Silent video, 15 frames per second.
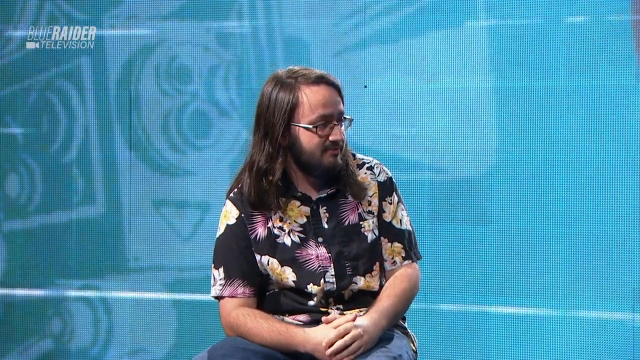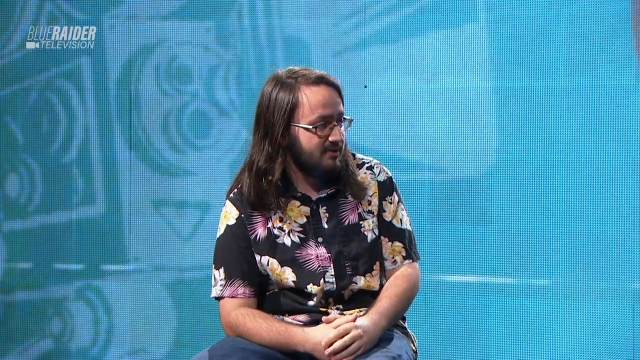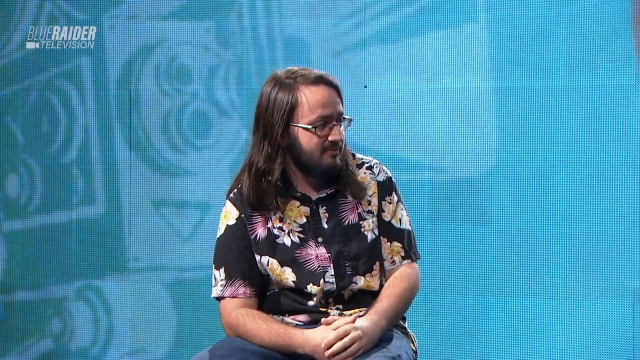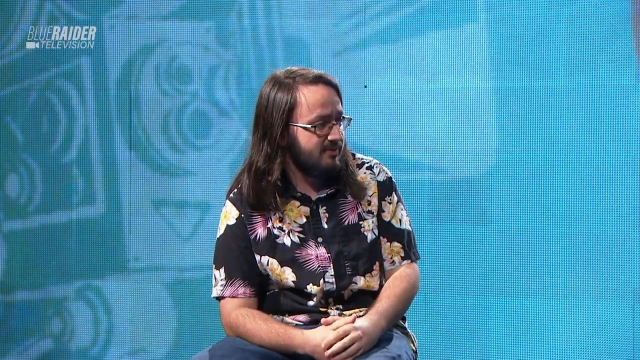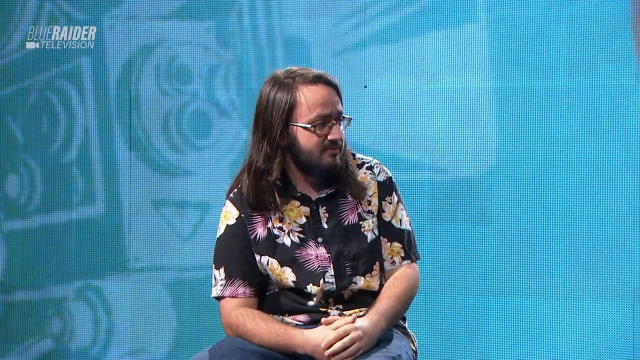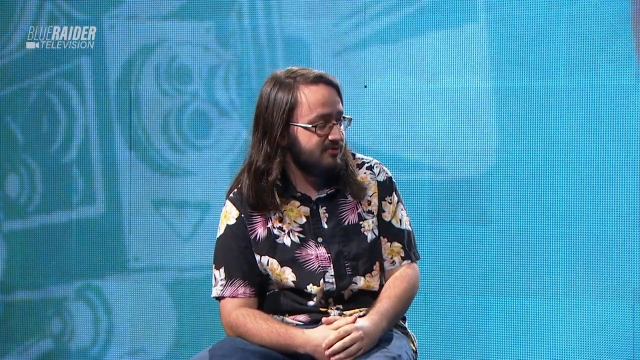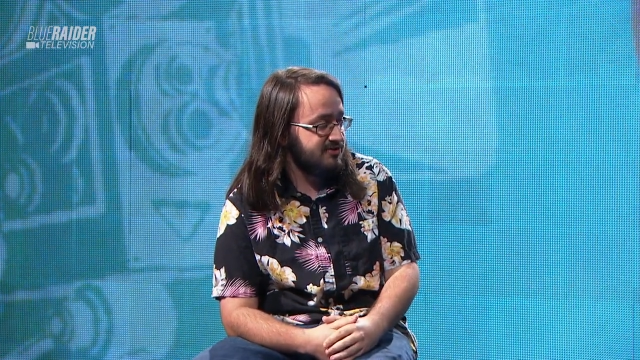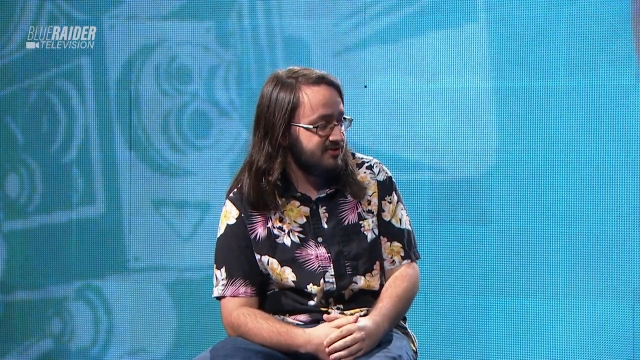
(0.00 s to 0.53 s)
am
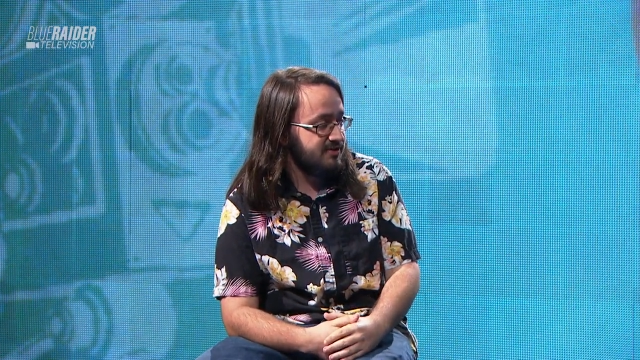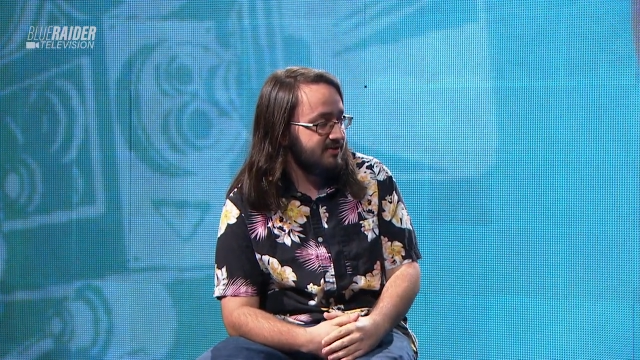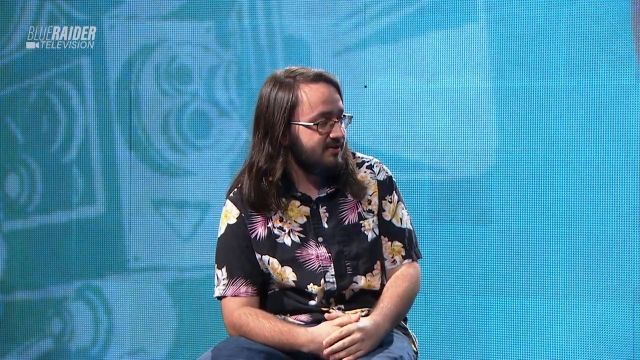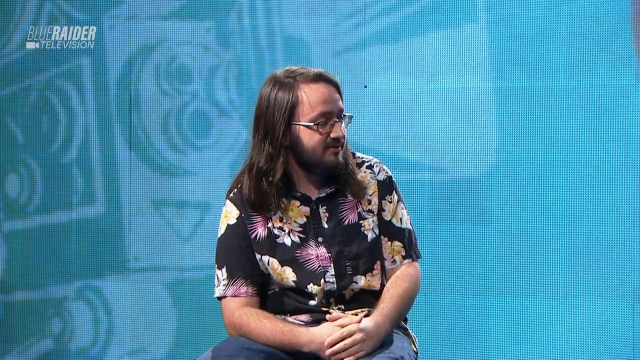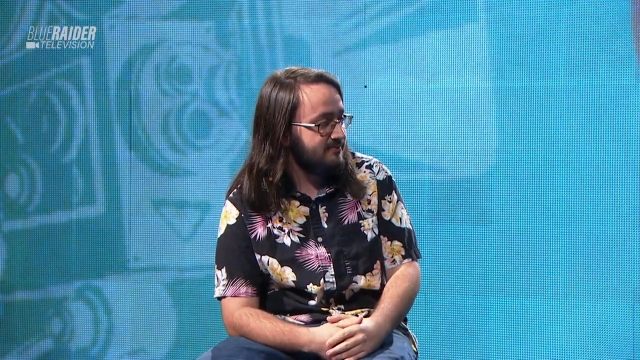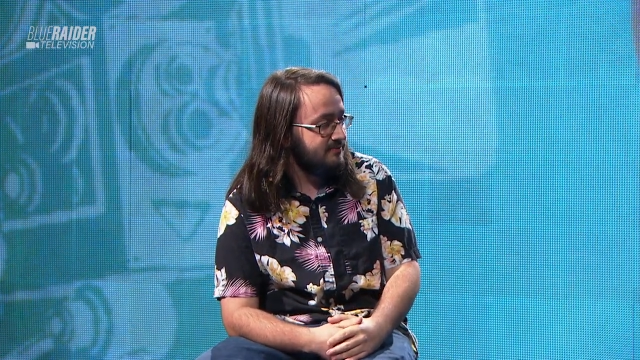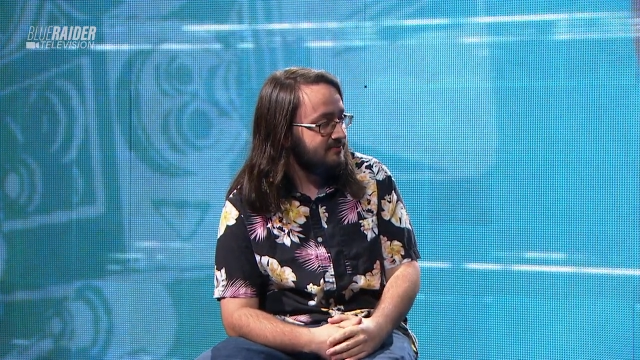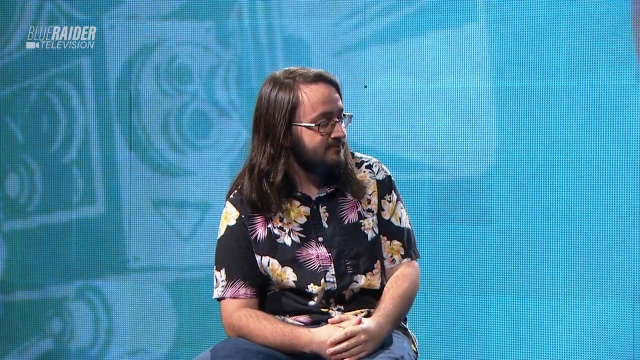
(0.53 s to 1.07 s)
able to see
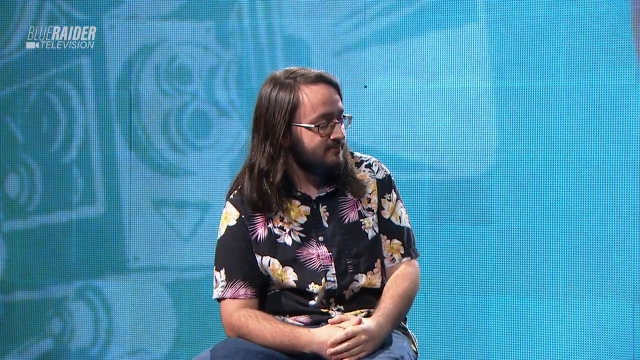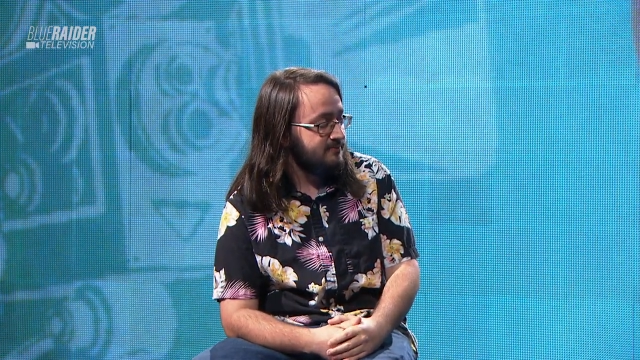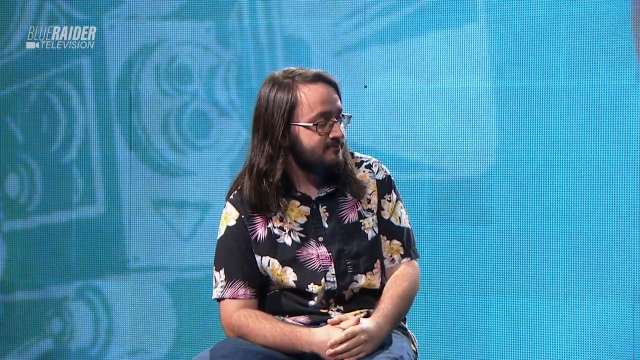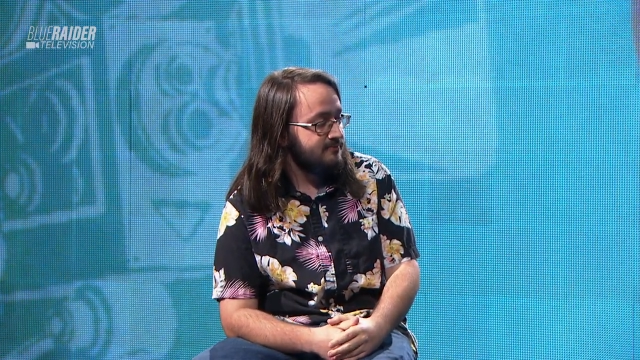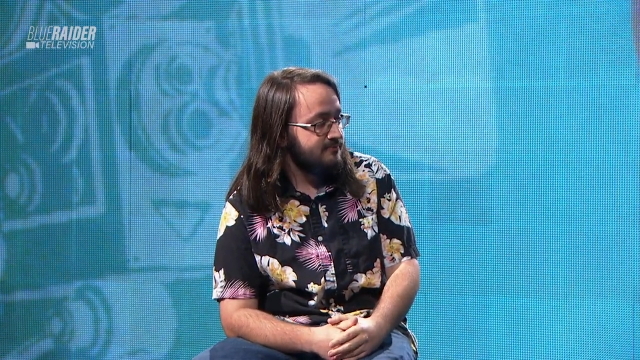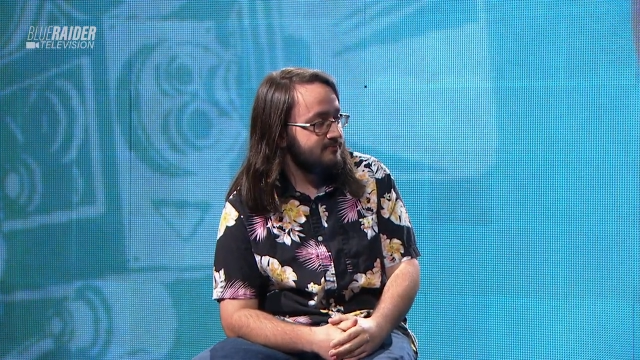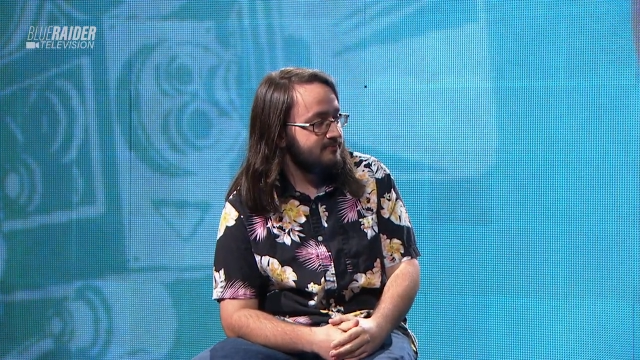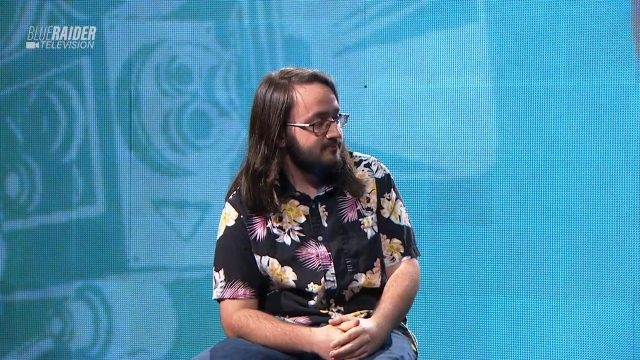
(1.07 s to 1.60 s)
that
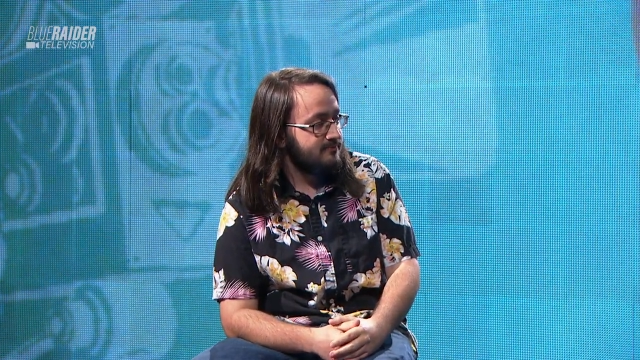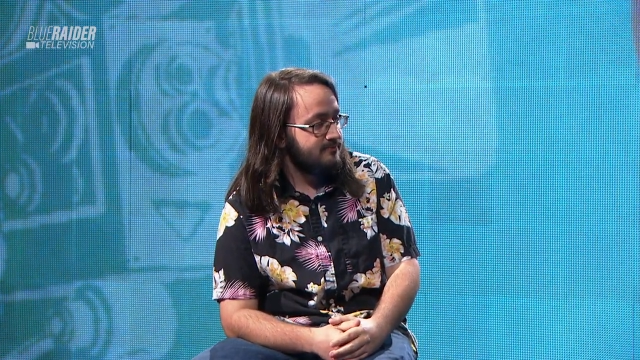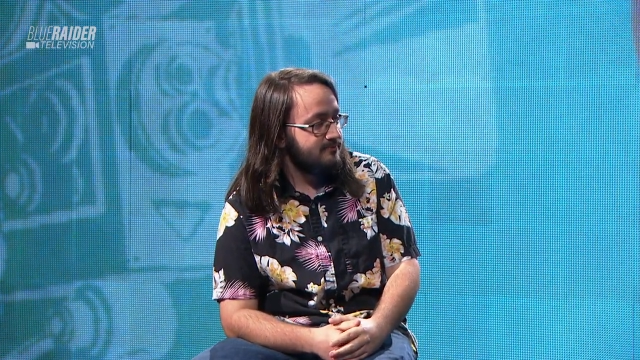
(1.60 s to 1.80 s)
right.